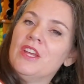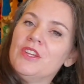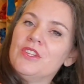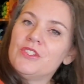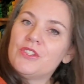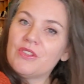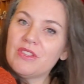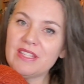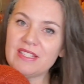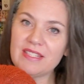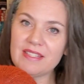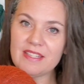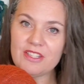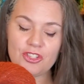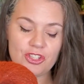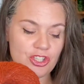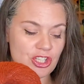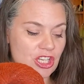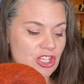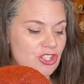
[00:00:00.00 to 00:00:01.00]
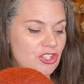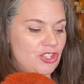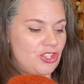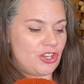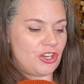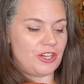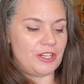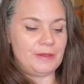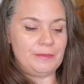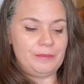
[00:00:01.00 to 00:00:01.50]
So this is
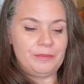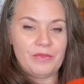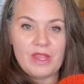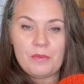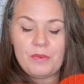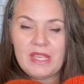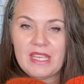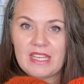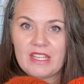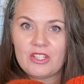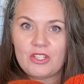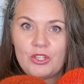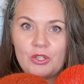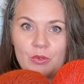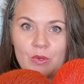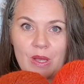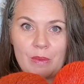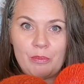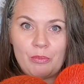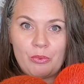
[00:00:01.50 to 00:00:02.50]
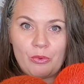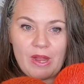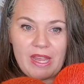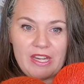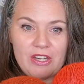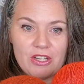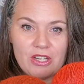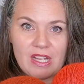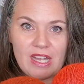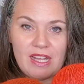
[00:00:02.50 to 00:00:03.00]
Ginger. Then we get to a
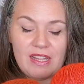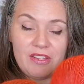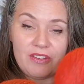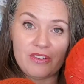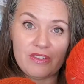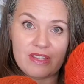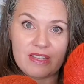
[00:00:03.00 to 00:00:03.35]
brighter color.